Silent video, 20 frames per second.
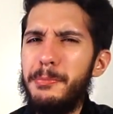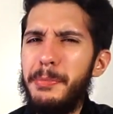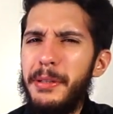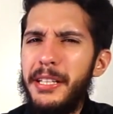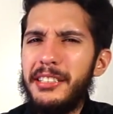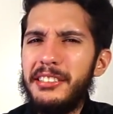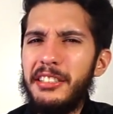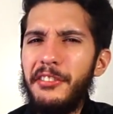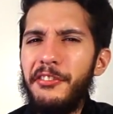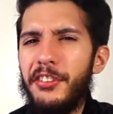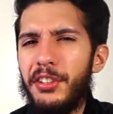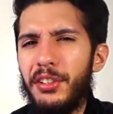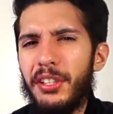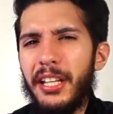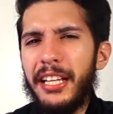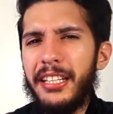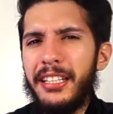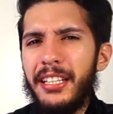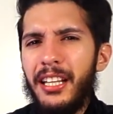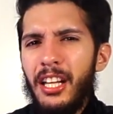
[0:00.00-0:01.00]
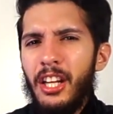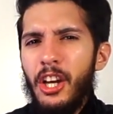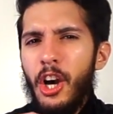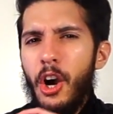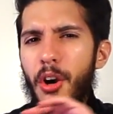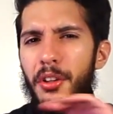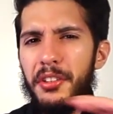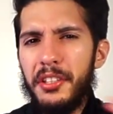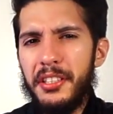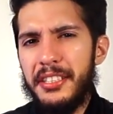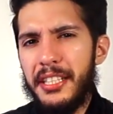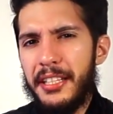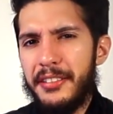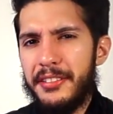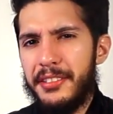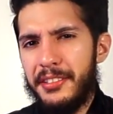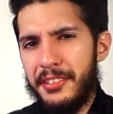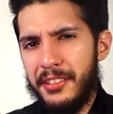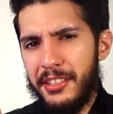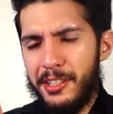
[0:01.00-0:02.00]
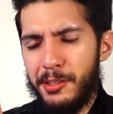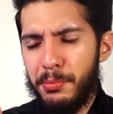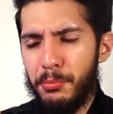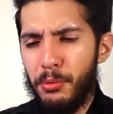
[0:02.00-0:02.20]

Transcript: because I feel like all the deaths in this